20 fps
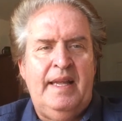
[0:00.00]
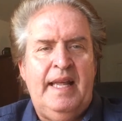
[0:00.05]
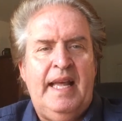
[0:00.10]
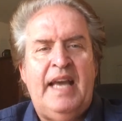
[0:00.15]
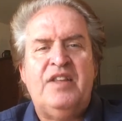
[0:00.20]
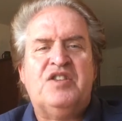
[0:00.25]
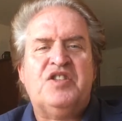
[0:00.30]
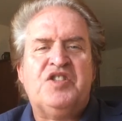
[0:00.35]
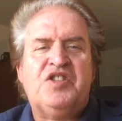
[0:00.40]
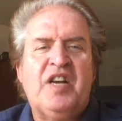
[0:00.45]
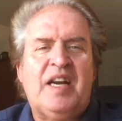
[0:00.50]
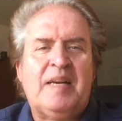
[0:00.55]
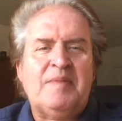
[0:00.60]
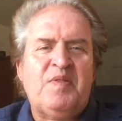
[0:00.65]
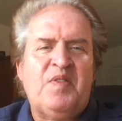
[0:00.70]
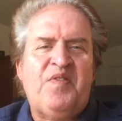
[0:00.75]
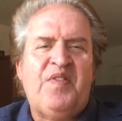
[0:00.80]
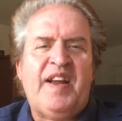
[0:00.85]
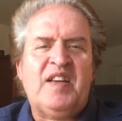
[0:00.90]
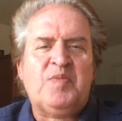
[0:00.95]
Hi, this is Doug
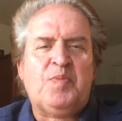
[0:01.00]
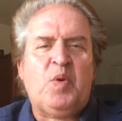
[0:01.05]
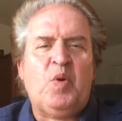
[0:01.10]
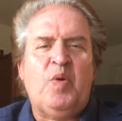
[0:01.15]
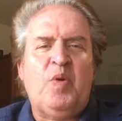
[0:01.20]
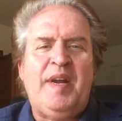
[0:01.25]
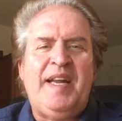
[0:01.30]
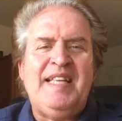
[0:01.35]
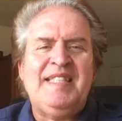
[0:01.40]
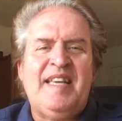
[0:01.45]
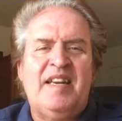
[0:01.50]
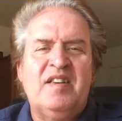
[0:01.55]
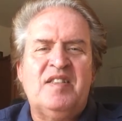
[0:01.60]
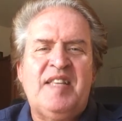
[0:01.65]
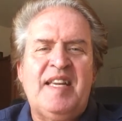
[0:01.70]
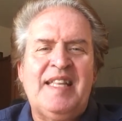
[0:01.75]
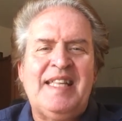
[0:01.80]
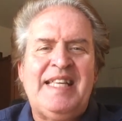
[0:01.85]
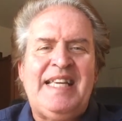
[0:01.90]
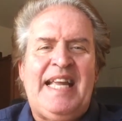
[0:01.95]
from Vegas Pro Insiders
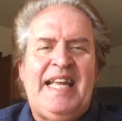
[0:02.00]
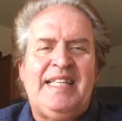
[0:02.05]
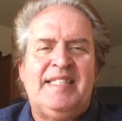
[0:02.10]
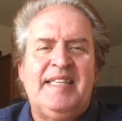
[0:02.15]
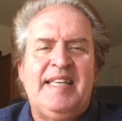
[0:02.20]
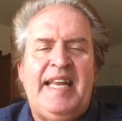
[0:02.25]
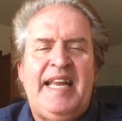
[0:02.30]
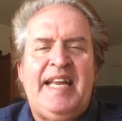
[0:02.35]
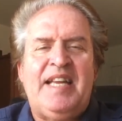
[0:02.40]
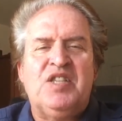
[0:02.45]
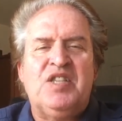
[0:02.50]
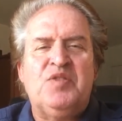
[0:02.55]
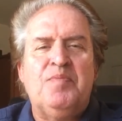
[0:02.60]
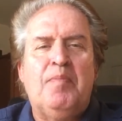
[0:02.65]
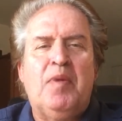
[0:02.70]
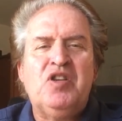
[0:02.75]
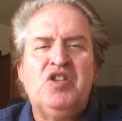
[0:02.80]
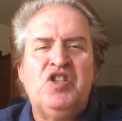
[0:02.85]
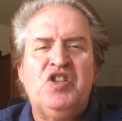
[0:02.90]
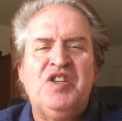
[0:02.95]
Daily, and today is
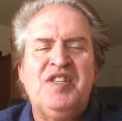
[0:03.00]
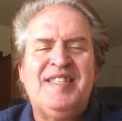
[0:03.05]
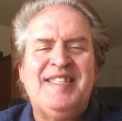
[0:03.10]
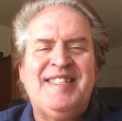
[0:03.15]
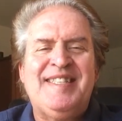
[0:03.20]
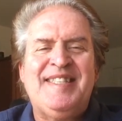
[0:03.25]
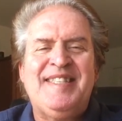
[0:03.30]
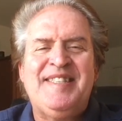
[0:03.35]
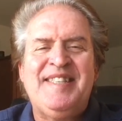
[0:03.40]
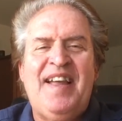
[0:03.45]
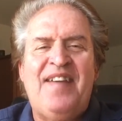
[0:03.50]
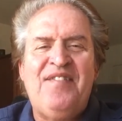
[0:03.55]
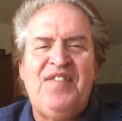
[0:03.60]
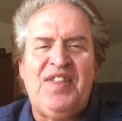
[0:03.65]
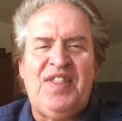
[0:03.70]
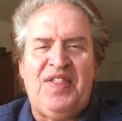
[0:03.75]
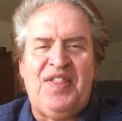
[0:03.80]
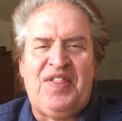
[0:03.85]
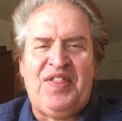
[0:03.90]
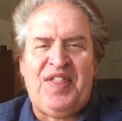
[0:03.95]
March the
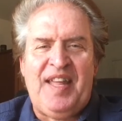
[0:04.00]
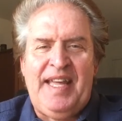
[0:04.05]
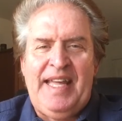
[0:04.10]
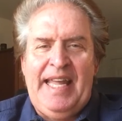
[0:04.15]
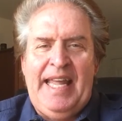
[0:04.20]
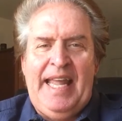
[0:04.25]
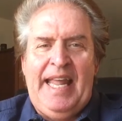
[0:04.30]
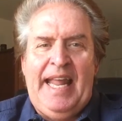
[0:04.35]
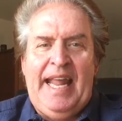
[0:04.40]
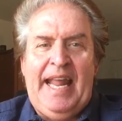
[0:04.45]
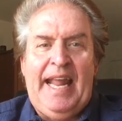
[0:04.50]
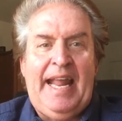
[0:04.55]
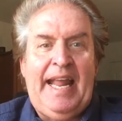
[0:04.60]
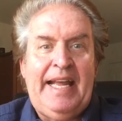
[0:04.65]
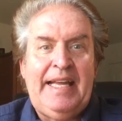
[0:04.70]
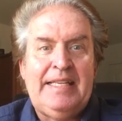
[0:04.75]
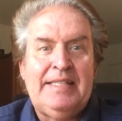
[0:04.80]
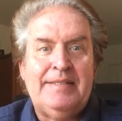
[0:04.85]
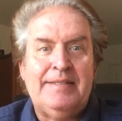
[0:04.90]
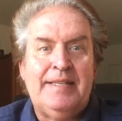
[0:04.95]
seventh,
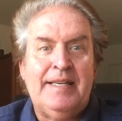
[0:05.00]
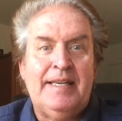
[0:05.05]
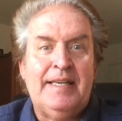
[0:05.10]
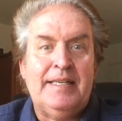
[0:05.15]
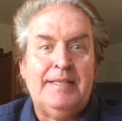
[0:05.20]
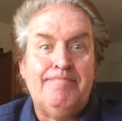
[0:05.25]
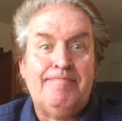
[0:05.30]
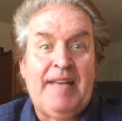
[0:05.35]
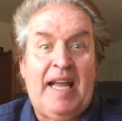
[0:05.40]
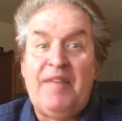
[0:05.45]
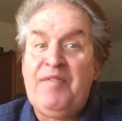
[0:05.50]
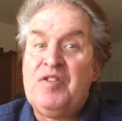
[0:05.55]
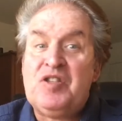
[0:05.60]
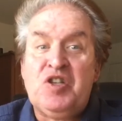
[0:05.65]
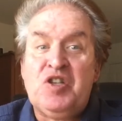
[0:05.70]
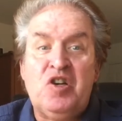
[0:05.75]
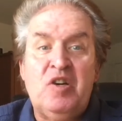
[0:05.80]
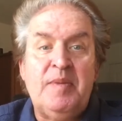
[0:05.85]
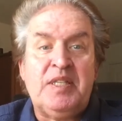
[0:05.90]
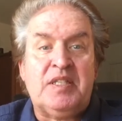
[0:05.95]
and um, conference
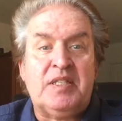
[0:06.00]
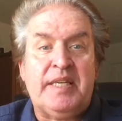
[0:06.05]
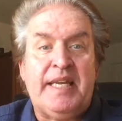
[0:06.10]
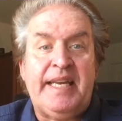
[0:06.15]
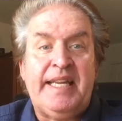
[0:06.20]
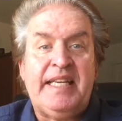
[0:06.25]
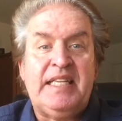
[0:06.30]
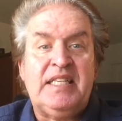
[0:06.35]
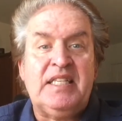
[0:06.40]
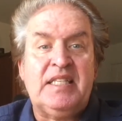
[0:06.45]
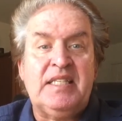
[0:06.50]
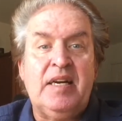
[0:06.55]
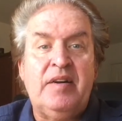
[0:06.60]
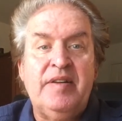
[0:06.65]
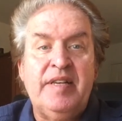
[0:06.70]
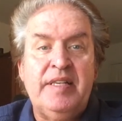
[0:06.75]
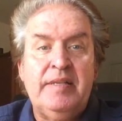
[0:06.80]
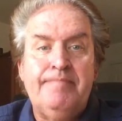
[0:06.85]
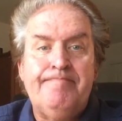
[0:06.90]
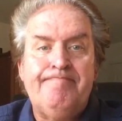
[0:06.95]
tournament's getting
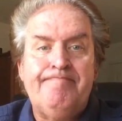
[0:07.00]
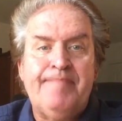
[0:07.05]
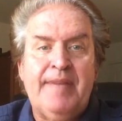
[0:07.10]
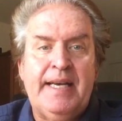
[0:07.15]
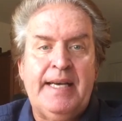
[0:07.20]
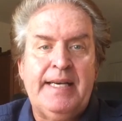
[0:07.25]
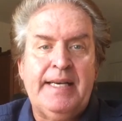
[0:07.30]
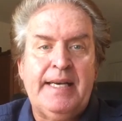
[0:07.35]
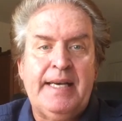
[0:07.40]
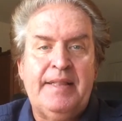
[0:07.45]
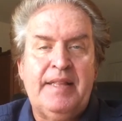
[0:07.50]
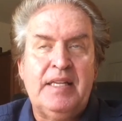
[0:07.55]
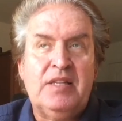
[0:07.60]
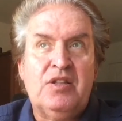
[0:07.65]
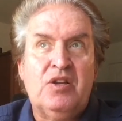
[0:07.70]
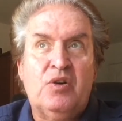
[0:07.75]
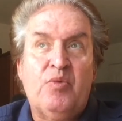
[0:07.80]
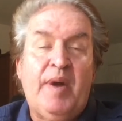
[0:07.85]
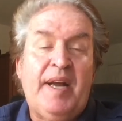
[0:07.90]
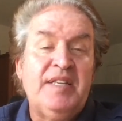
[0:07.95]
started. Uh, I think
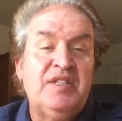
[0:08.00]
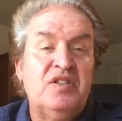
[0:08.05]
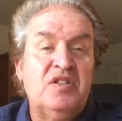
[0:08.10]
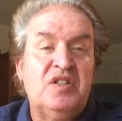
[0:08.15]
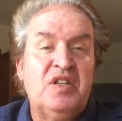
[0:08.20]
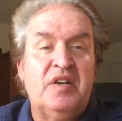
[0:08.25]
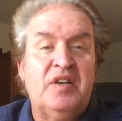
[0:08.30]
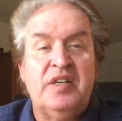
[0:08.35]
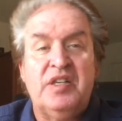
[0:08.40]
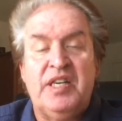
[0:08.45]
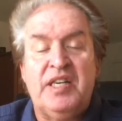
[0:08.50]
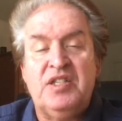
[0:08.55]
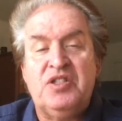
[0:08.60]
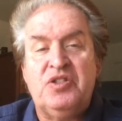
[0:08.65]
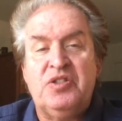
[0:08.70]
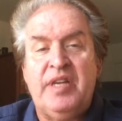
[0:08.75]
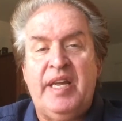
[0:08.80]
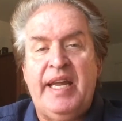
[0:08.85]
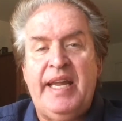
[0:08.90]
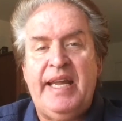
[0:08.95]
the Horizon started
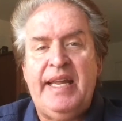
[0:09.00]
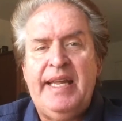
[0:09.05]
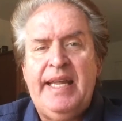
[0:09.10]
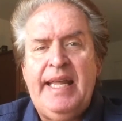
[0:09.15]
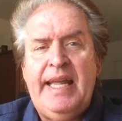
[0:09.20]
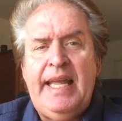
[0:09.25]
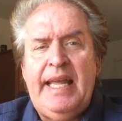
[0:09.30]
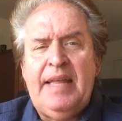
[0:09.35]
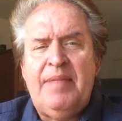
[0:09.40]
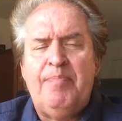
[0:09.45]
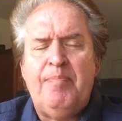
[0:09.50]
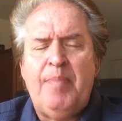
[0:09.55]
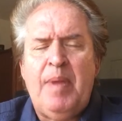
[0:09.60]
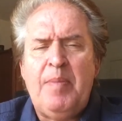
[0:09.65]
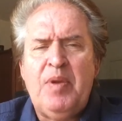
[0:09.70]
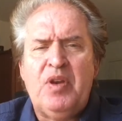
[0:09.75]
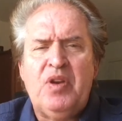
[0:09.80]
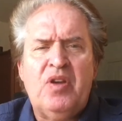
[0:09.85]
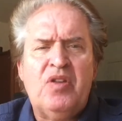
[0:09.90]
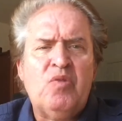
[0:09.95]
yesterday,
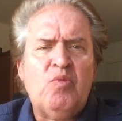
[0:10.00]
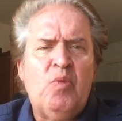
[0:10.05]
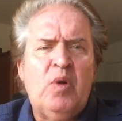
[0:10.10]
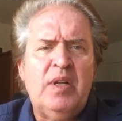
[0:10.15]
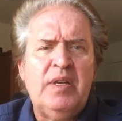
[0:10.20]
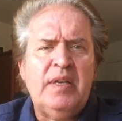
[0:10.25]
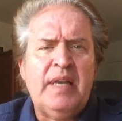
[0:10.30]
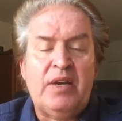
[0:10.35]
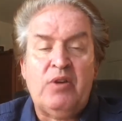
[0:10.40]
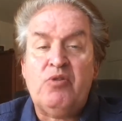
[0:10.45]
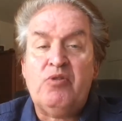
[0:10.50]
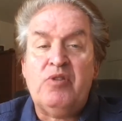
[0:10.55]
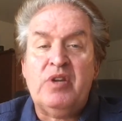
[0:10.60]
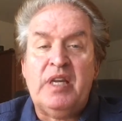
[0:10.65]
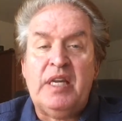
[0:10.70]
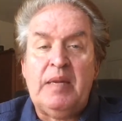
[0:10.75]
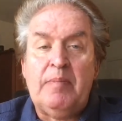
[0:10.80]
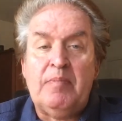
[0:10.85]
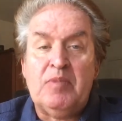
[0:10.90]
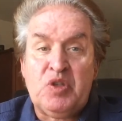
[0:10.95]
maybe another one. I know
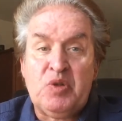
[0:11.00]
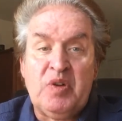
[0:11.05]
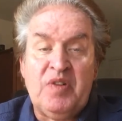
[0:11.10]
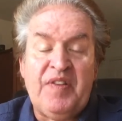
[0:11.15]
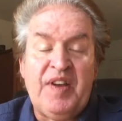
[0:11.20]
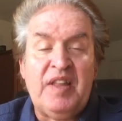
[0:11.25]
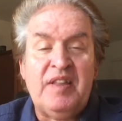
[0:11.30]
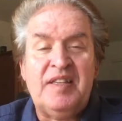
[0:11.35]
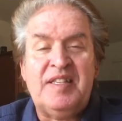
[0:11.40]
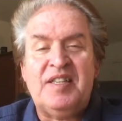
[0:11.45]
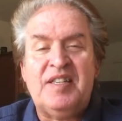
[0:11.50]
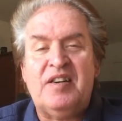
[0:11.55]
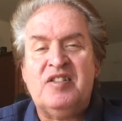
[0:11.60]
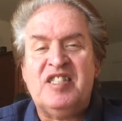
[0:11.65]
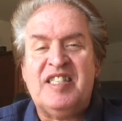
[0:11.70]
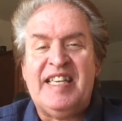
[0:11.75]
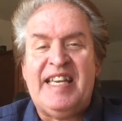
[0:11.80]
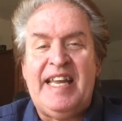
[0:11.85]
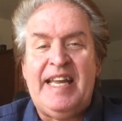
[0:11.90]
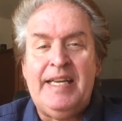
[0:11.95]
the Missouri Valley starts
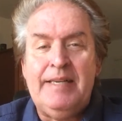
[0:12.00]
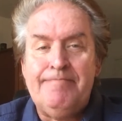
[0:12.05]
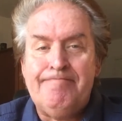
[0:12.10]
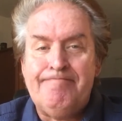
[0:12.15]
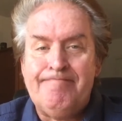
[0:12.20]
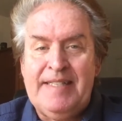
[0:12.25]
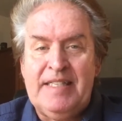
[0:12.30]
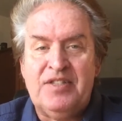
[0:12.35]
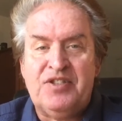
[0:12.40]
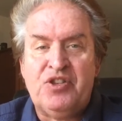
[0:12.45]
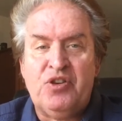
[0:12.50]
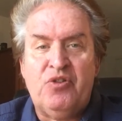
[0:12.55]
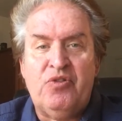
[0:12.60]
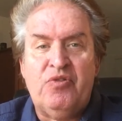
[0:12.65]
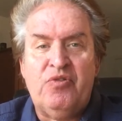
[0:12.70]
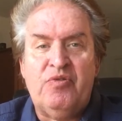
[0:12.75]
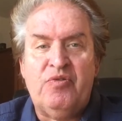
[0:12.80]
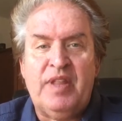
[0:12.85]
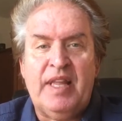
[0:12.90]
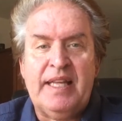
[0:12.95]
today,
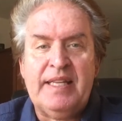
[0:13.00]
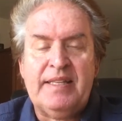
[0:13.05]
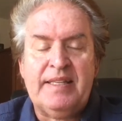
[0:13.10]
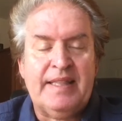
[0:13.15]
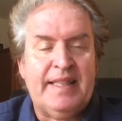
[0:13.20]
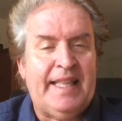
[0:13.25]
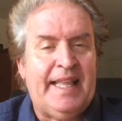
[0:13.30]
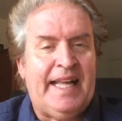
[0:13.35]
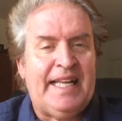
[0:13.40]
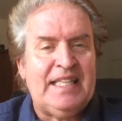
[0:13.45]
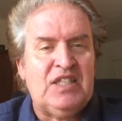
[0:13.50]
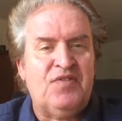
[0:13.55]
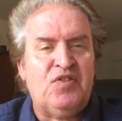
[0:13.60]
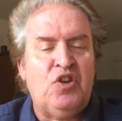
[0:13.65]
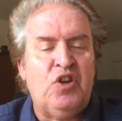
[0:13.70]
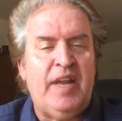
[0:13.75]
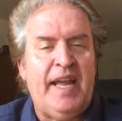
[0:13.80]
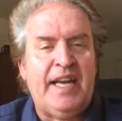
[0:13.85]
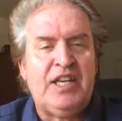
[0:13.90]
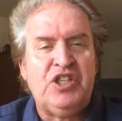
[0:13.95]
so that, lots of
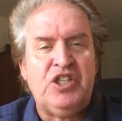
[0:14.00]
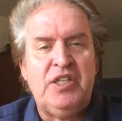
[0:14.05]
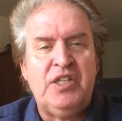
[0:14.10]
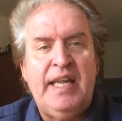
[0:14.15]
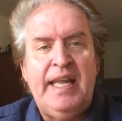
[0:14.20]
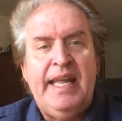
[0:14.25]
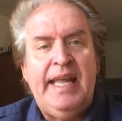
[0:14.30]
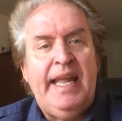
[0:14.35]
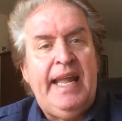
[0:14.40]
good action.